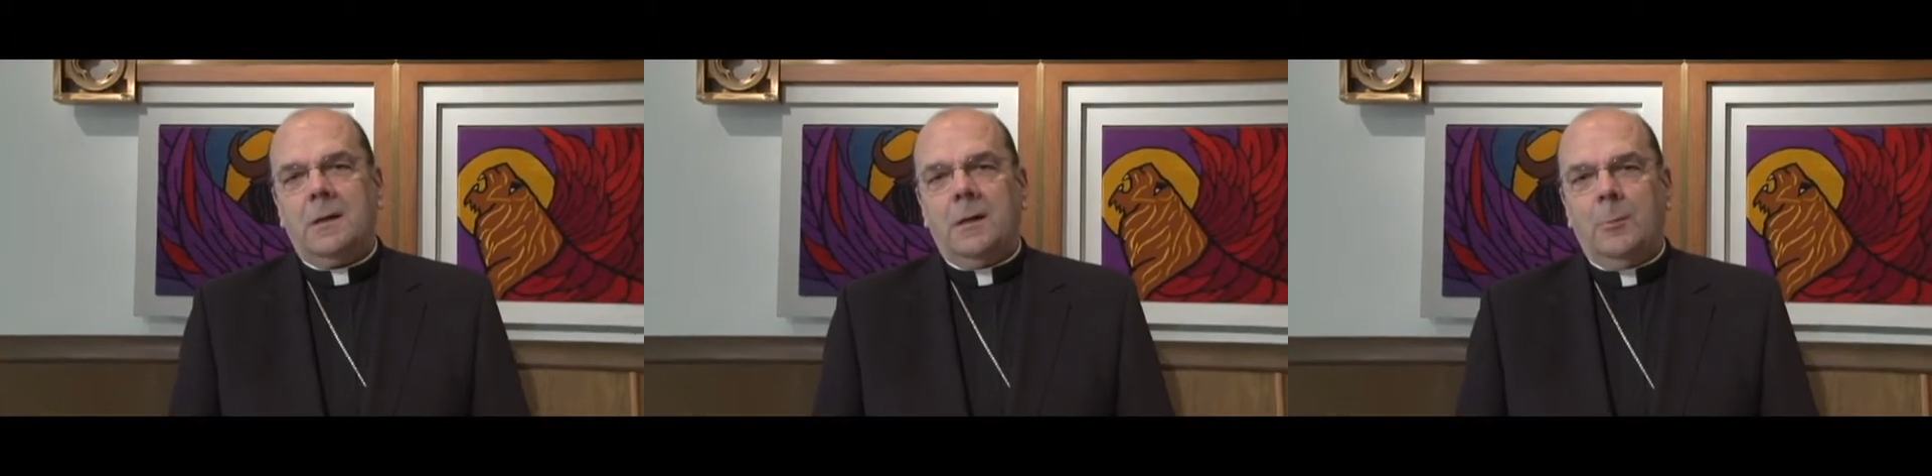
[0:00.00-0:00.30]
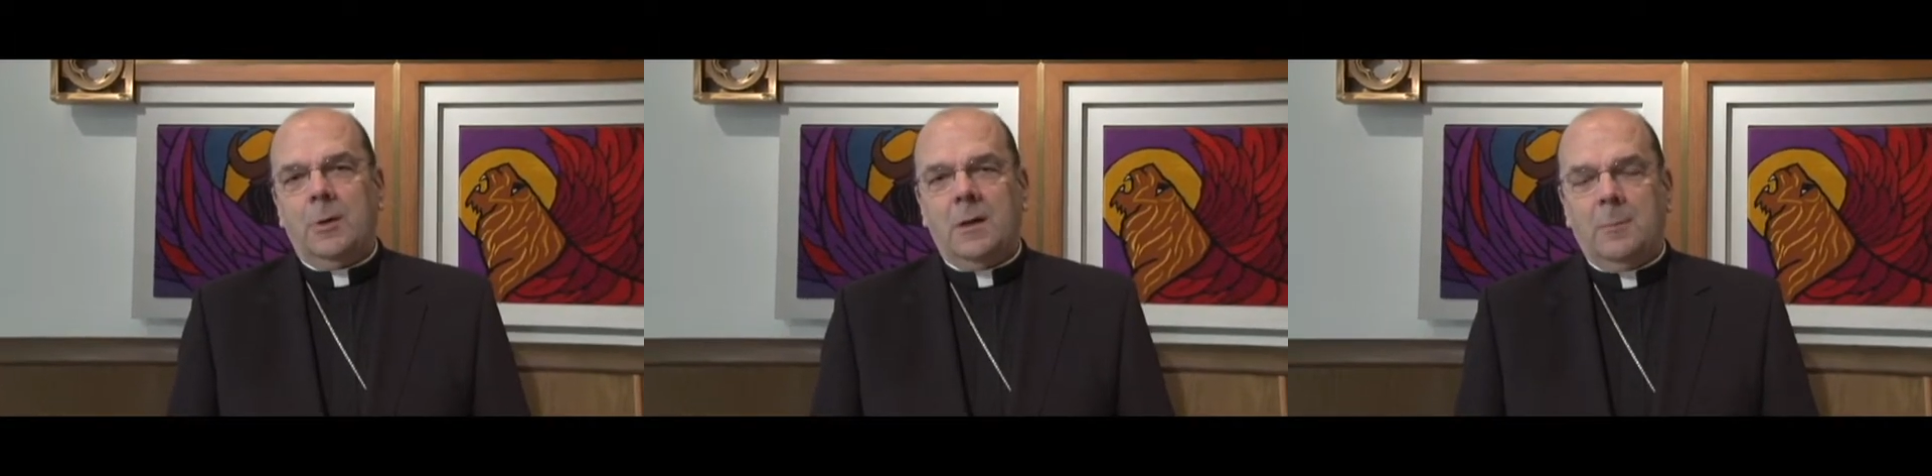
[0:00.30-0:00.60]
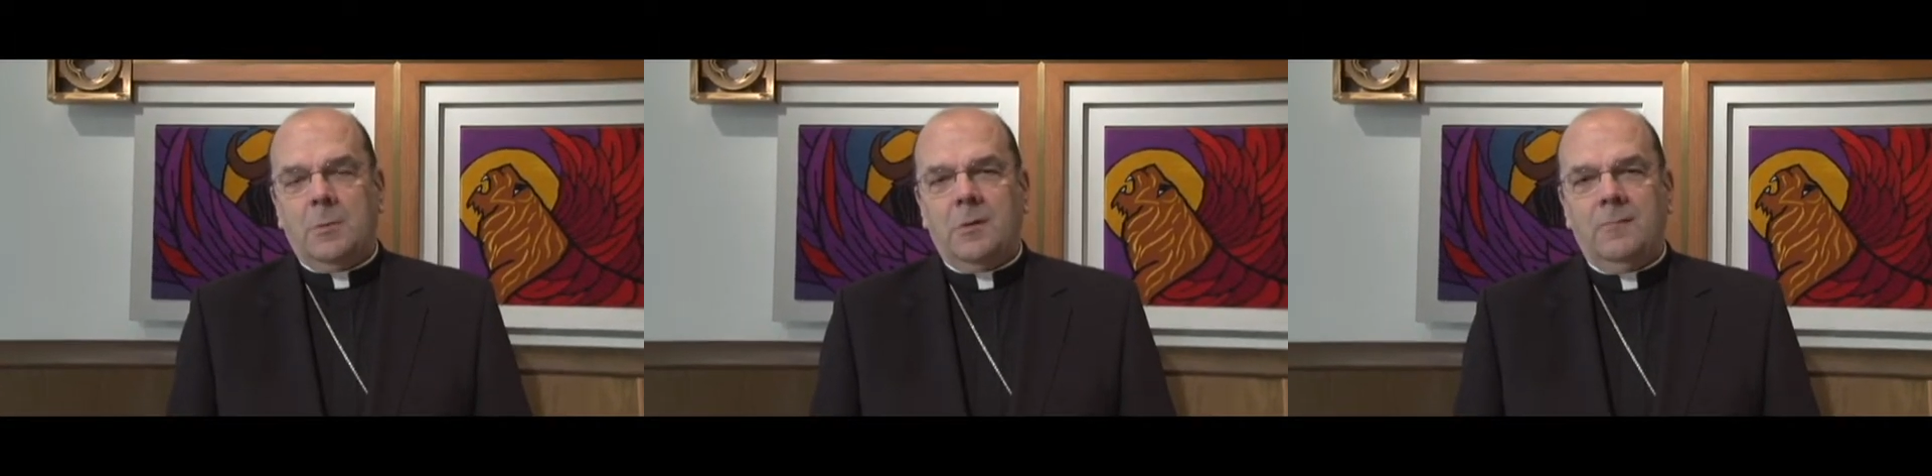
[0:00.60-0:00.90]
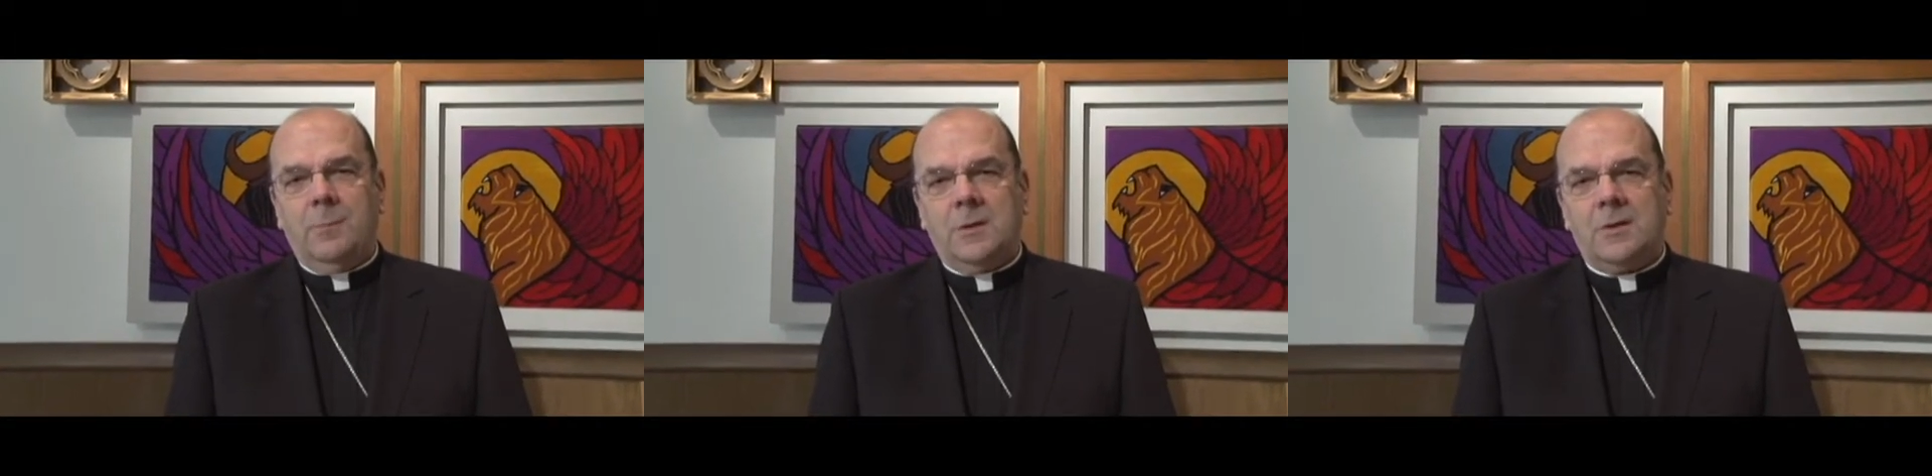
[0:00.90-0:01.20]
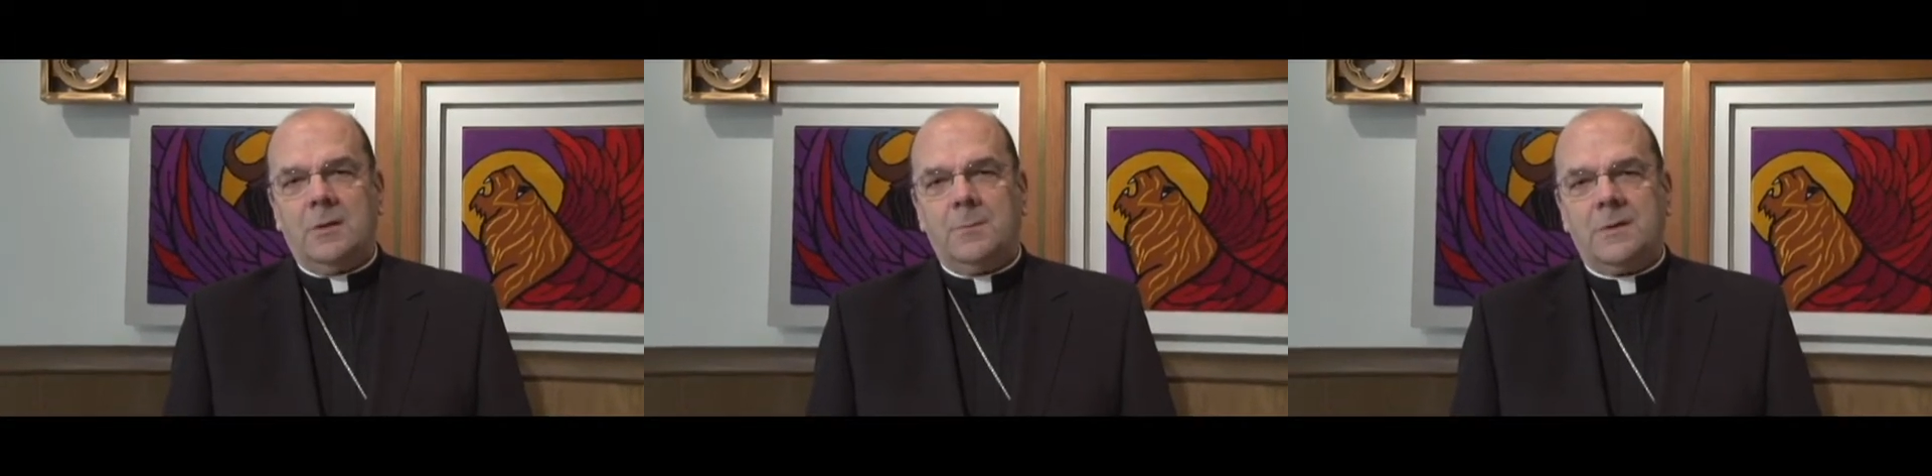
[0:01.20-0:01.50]
and with a number of
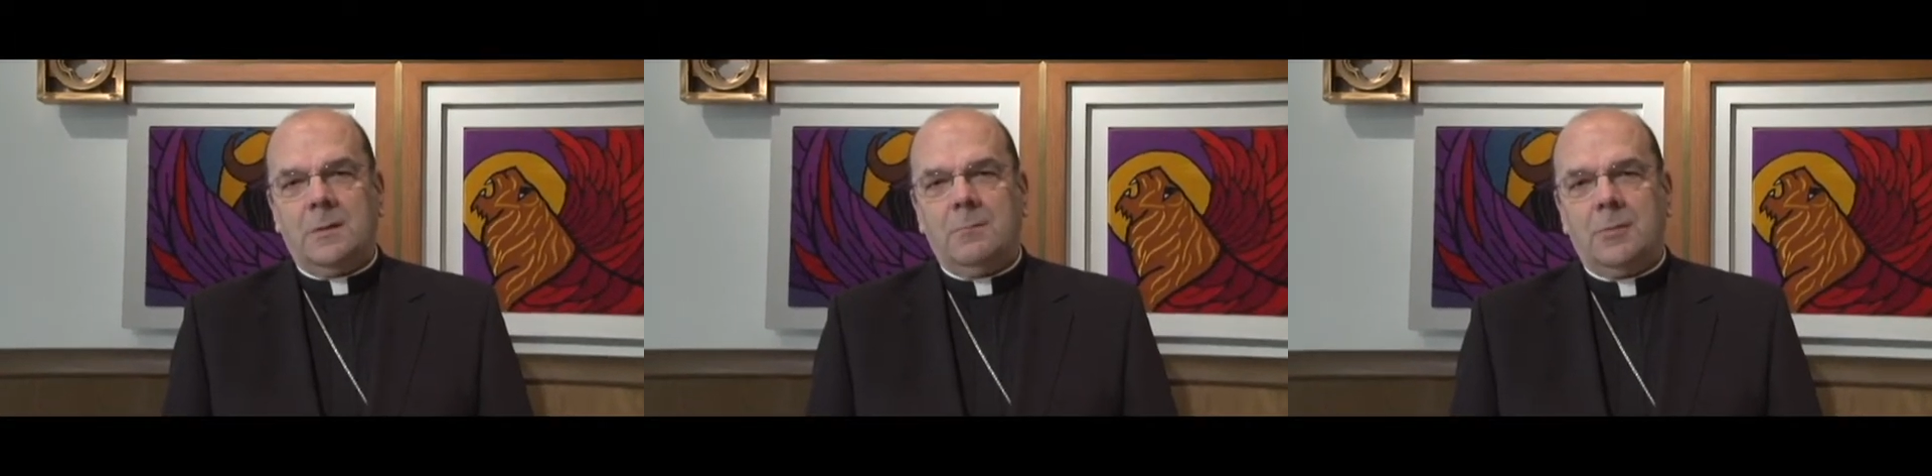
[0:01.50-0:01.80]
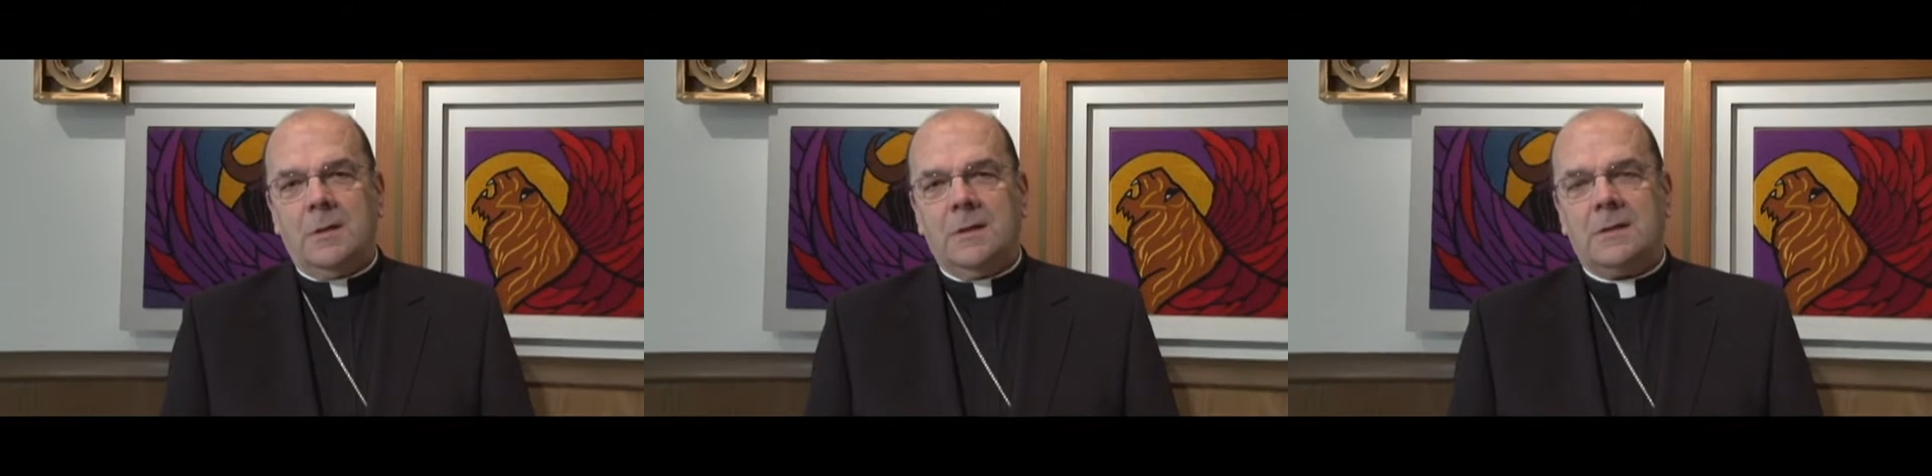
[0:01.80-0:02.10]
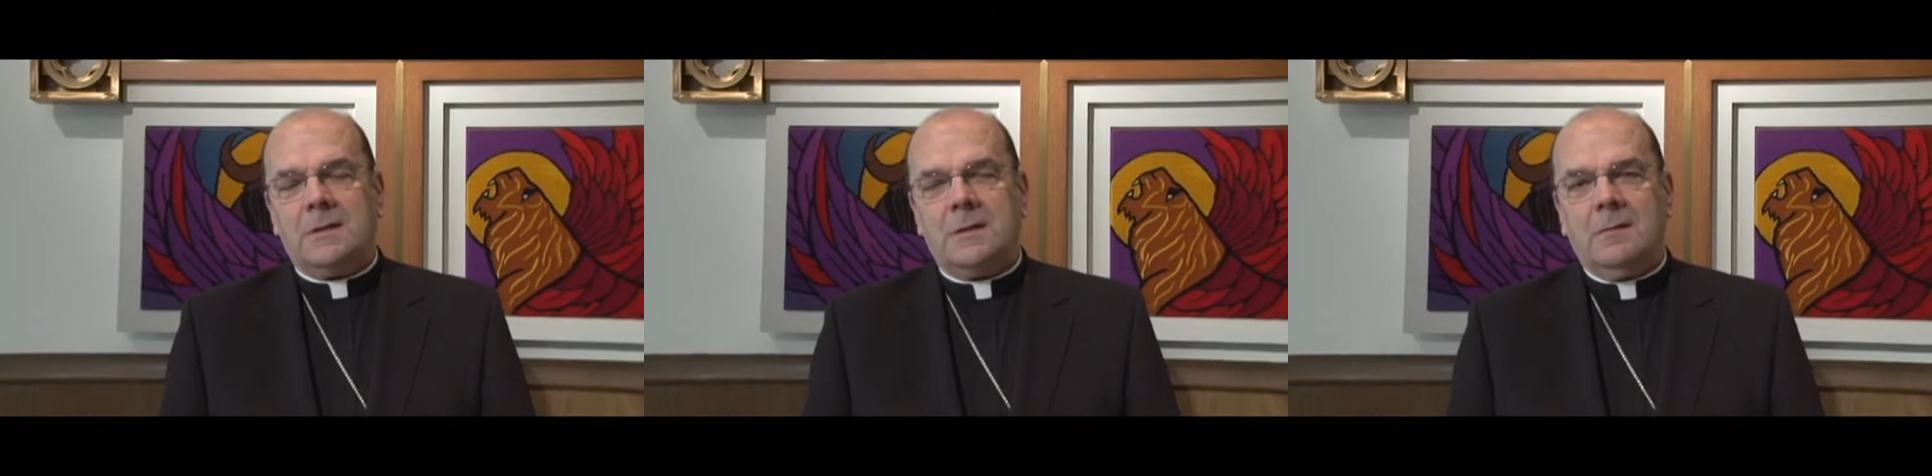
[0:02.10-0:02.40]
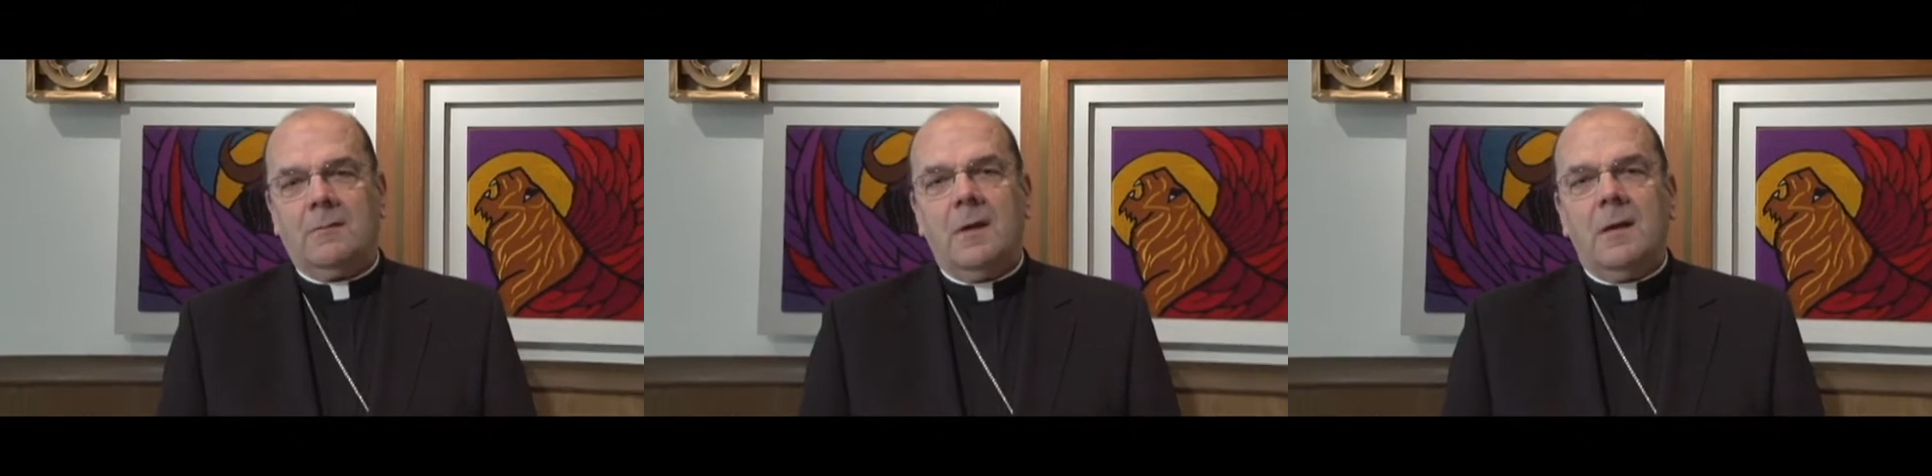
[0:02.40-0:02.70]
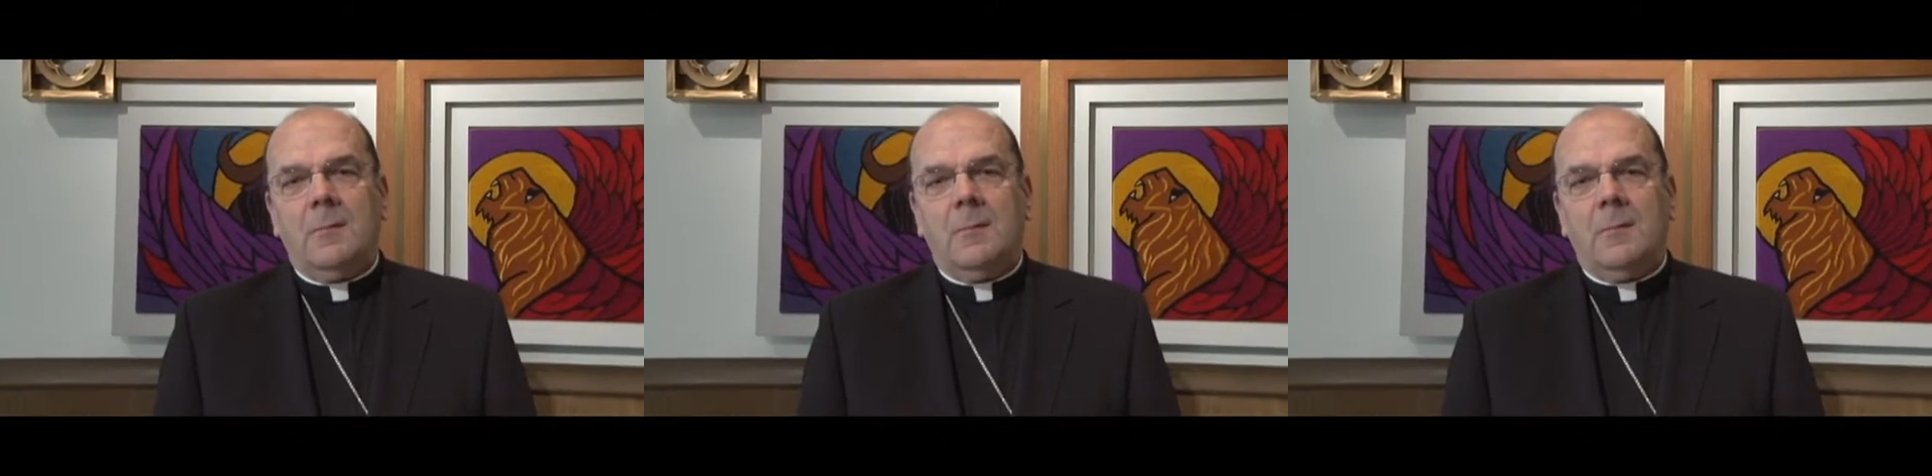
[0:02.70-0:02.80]
bishops and priests and